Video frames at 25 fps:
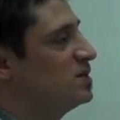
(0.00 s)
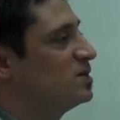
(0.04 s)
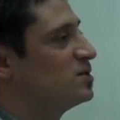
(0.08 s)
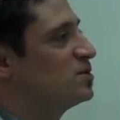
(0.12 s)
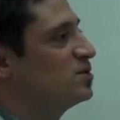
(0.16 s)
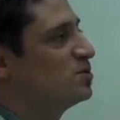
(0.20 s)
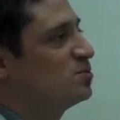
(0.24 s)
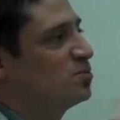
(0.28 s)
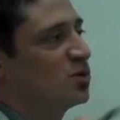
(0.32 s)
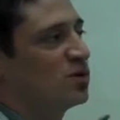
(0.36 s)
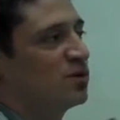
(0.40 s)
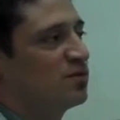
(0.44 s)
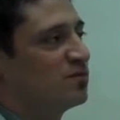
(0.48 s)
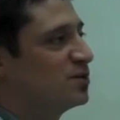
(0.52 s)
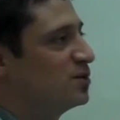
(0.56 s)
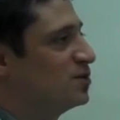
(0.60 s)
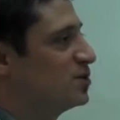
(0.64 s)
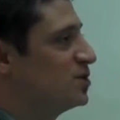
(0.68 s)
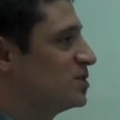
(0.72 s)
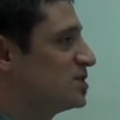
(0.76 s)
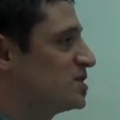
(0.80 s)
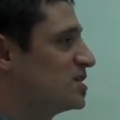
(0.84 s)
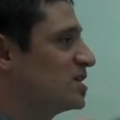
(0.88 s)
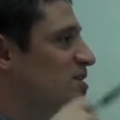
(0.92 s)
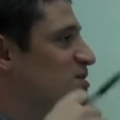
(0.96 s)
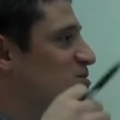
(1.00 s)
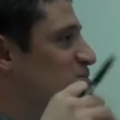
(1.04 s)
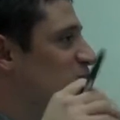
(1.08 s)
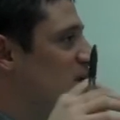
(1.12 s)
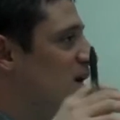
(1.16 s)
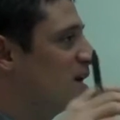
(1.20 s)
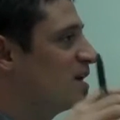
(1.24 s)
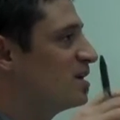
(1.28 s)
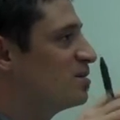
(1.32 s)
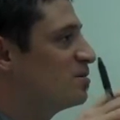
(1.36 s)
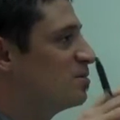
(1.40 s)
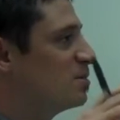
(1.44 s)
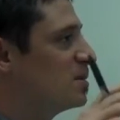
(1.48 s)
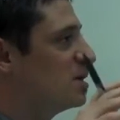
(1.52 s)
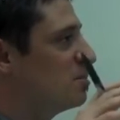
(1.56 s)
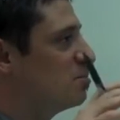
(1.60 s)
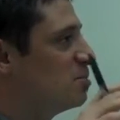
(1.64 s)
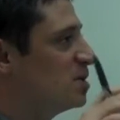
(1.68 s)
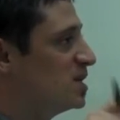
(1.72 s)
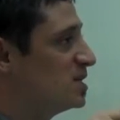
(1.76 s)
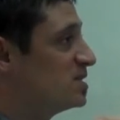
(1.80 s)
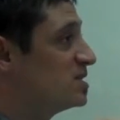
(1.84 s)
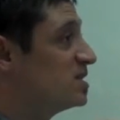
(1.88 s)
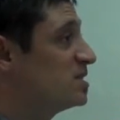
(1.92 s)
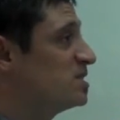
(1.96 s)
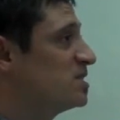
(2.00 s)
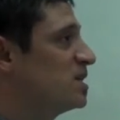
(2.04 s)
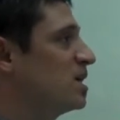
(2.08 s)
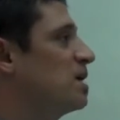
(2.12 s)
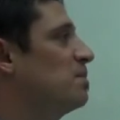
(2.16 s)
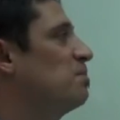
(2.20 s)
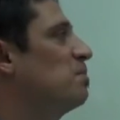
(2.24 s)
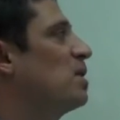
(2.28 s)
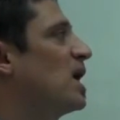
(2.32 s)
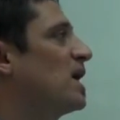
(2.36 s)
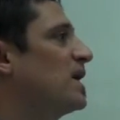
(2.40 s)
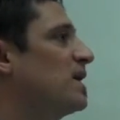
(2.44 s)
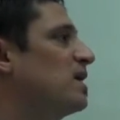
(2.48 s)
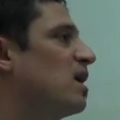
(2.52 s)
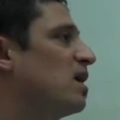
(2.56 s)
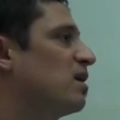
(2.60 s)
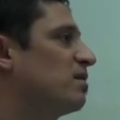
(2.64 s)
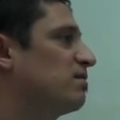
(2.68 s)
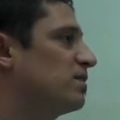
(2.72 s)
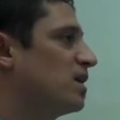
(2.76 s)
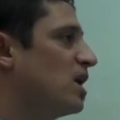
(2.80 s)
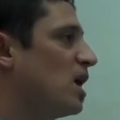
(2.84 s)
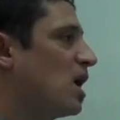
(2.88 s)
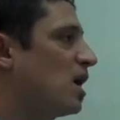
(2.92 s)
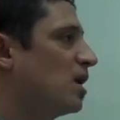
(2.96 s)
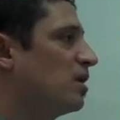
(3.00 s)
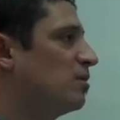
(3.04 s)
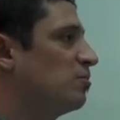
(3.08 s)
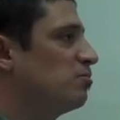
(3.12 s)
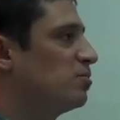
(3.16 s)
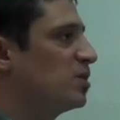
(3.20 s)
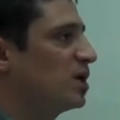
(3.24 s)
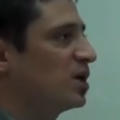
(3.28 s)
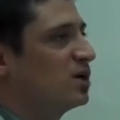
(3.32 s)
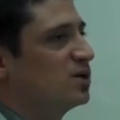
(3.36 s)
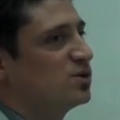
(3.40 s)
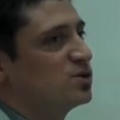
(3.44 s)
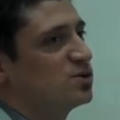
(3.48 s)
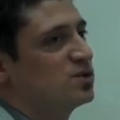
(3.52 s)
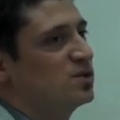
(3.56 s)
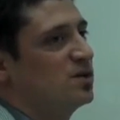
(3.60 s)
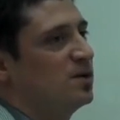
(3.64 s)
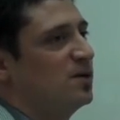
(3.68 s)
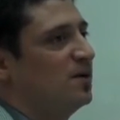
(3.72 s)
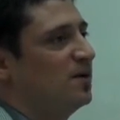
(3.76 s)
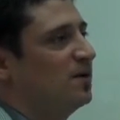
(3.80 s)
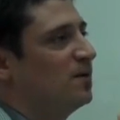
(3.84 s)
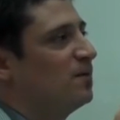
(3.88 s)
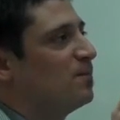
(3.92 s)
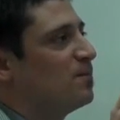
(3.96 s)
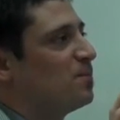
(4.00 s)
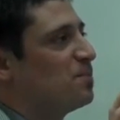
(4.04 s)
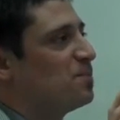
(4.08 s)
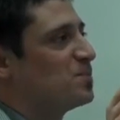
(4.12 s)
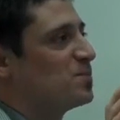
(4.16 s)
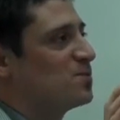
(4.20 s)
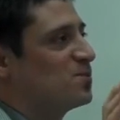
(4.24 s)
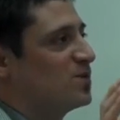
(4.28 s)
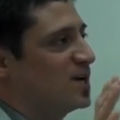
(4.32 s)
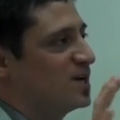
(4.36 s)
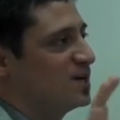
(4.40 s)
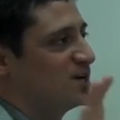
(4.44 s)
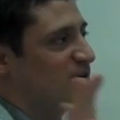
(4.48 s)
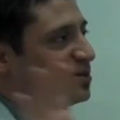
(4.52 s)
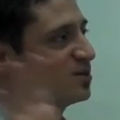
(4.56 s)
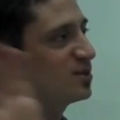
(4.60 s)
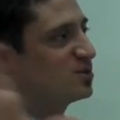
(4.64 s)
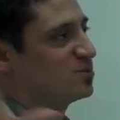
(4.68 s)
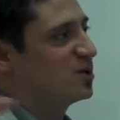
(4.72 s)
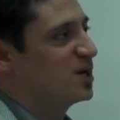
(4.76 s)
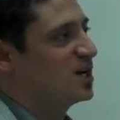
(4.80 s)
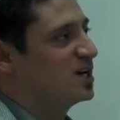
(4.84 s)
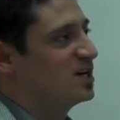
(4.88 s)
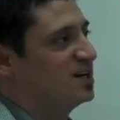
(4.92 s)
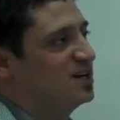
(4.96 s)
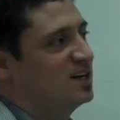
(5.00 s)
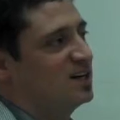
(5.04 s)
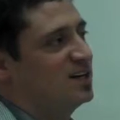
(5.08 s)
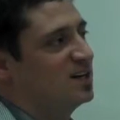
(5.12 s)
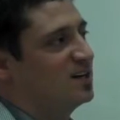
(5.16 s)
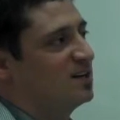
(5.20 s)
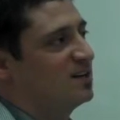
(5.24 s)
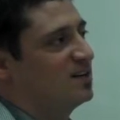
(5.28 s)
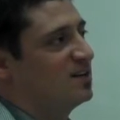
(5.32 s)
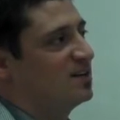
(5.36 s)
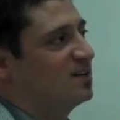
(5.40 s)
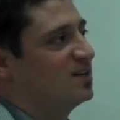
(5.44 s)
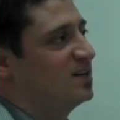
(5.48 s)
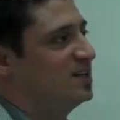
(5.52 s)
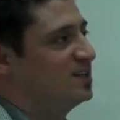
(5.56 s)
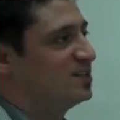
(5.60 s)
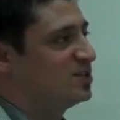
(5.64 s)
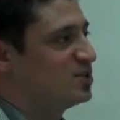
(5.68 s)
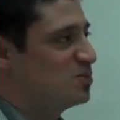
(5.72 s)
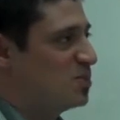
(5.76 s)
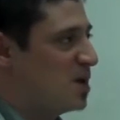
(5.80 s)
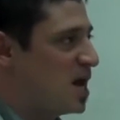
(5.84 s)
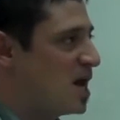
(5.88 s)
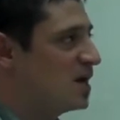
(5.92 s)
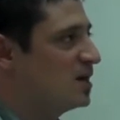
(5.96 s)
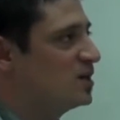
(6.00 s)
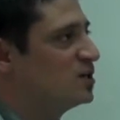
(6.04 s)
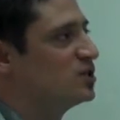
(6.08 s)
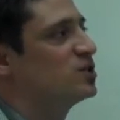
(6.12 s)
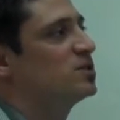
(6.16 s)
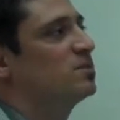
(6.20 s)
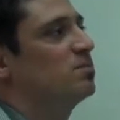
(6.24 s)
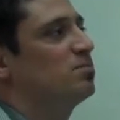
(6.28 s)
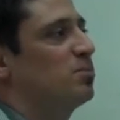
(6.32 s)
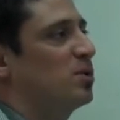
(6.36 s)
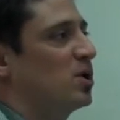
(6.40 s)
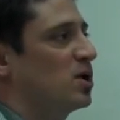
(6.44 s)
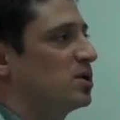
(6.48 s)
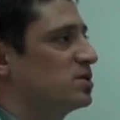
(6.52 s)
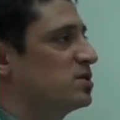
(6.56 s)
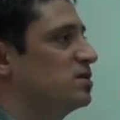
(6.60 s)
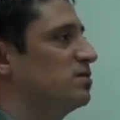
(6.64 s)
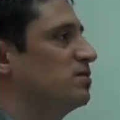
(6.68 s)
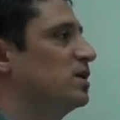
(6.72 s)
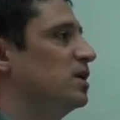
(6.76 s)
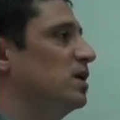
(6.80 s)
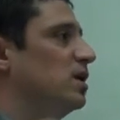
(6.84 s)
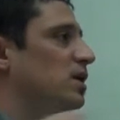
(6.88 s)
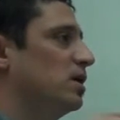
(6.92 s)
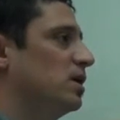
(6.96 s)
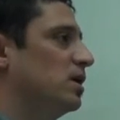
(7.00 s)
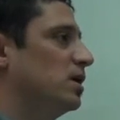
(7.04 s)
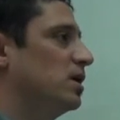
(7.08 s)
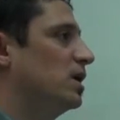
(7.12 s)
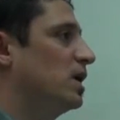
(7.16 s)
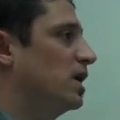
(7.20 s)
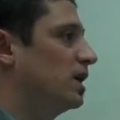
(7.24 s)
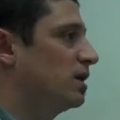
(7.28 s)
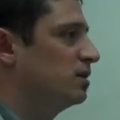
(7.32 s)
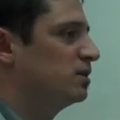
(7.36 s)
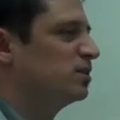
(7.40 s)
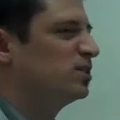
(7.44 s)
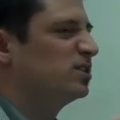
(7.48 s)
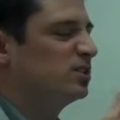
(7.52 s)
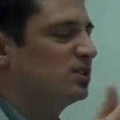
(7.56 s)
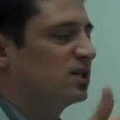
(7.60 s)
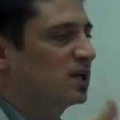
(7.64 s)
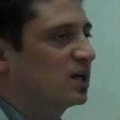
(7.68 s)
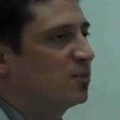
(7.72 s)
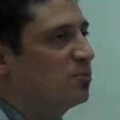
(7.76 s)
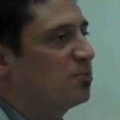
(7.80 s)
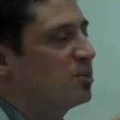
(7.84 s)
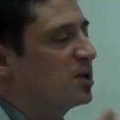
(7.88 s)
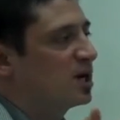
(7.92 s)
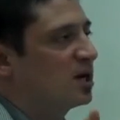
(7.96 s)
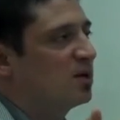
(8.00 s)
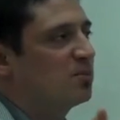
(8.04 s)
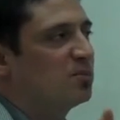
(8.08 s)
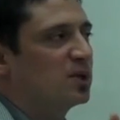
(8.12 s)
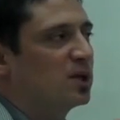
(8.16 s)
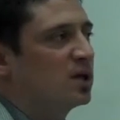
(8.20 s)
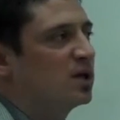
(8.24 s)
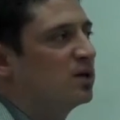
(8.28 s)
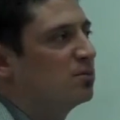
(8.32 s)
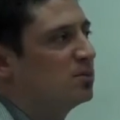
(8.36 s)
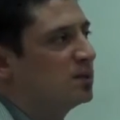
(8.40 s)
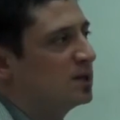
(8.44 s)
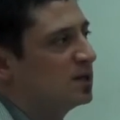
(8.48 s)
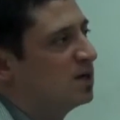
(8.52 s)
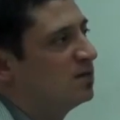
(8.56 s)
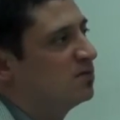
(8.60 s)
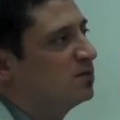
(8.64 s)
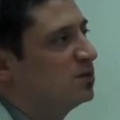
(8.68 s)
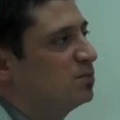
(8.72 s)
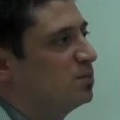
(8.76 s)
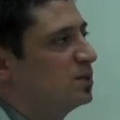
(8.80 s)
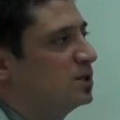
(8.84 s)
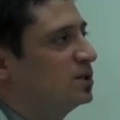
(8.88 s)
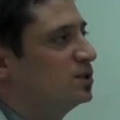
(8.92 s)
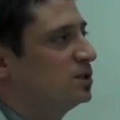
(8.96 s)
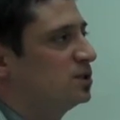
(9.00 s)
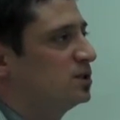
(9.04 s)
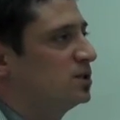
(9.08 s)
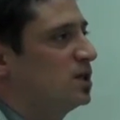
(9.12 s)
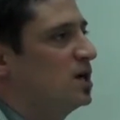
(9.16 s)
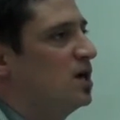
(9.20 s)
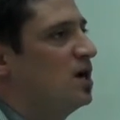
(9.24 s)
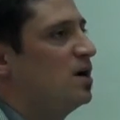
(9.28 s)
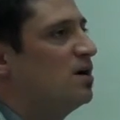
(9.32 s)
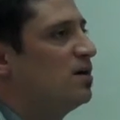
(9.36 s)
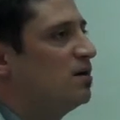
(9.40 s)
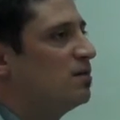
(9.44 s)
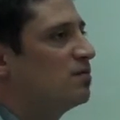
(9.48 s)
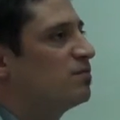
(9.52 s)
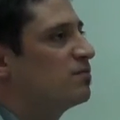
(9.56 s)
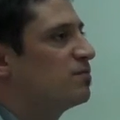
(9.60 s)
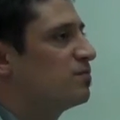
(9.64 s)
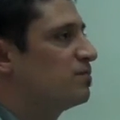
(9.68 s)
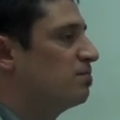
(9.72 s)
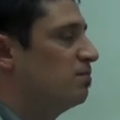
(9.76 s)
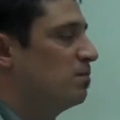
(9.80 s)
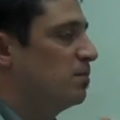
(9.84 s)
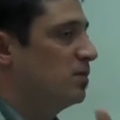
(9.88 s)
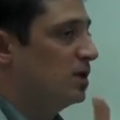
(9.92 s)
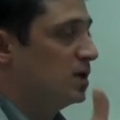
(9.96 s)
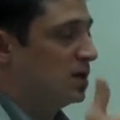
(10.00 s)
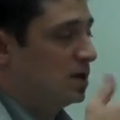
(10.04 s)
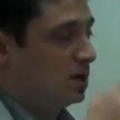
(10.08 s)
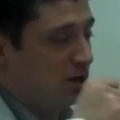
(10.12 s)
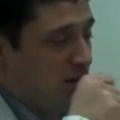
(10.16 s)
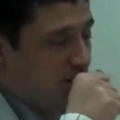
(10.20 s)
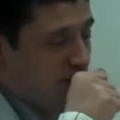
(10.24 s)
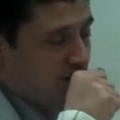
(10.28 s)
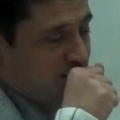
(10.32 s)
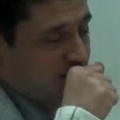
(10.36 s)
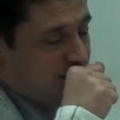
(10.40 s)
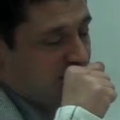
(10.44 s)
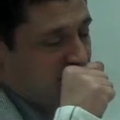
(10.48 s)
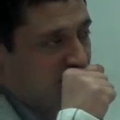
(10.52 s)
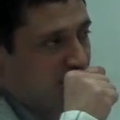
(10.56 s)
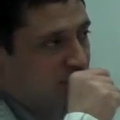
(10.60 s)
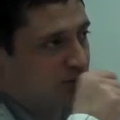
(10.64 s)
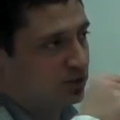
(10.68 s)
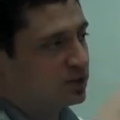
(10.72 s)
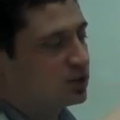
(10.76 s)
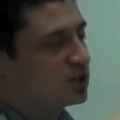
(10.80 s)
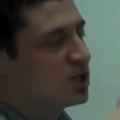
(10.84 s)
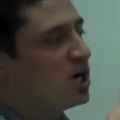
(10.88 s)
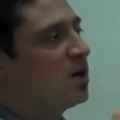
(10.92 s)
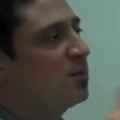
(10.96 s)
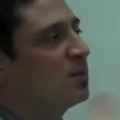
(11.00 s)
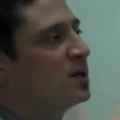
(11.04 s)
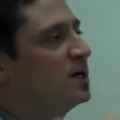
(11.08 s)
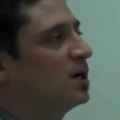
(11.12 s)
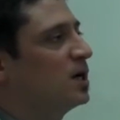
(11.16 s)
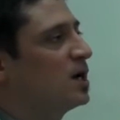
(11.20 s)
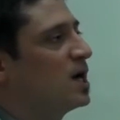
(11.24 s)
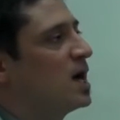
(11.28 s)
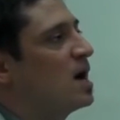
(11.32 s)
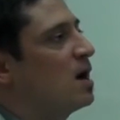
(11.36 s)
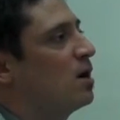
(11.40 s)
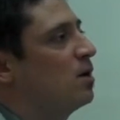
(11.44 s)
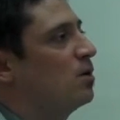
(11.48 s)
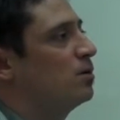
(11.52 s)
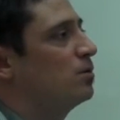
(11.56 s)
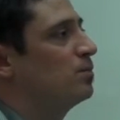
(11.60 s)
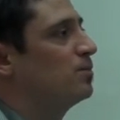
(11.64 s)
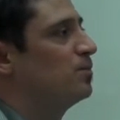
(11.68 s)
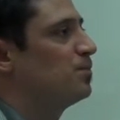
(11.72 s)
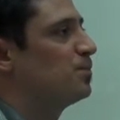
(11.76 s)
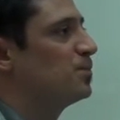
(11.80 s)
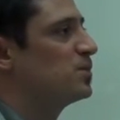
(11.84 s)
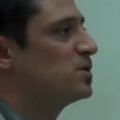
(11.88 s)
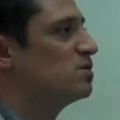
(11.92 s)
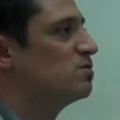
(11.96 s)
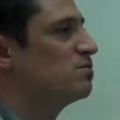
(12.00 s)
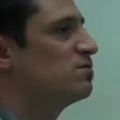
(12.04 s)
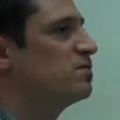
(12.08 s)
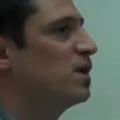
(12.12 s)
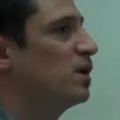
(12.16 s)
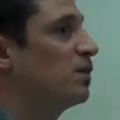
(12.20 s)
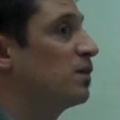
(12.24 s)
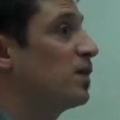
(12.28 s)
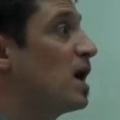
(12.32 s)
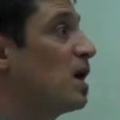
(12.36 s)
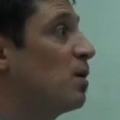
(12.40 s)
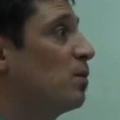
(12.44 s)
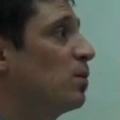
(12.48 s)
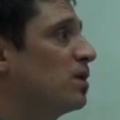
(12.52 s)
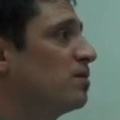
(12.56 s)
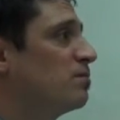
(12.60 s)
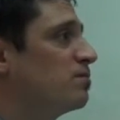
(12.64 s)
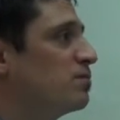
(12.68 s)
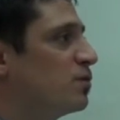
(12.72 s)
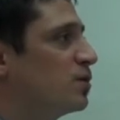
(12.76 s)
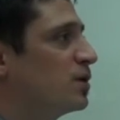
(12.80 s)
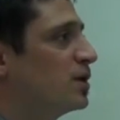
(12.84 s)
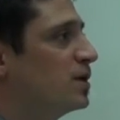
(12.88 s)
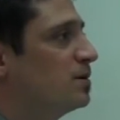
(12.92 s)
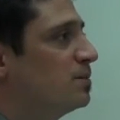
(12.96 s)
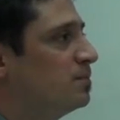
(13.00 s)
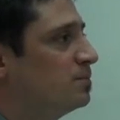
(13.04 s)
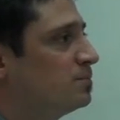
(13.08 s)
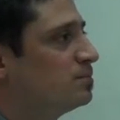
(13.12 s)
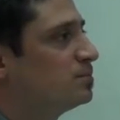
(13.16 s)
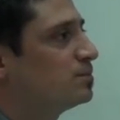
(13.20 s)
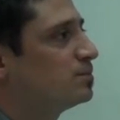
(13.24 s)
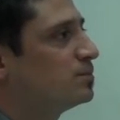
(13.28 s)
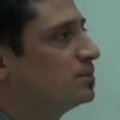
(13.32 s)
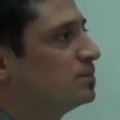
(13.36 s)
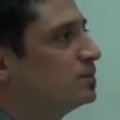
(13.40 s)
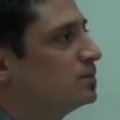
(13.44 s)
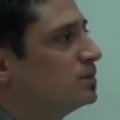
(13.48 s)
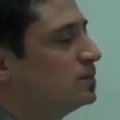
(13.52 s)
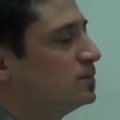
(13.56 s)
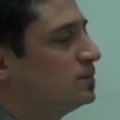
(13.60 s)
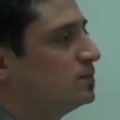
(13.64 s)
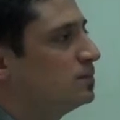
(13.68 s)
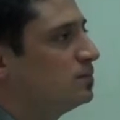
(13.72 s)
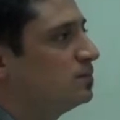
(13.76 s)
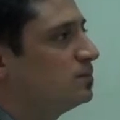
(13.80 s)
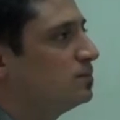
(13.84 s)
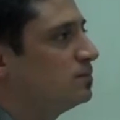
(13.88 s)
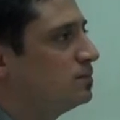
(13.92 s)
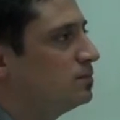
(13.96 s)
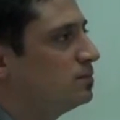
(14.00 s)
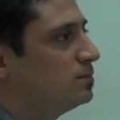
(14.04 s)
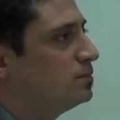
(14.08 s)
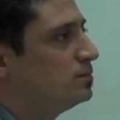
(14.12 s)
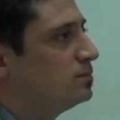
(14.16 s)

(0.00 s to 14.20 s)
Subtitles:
this is more of you just explaining to me pieces that I might not have gotten, because, right, you're explaining in Spanish parts of it and in English, and I can pick up a little bit of it, but just, just comment on how you felt that went for you.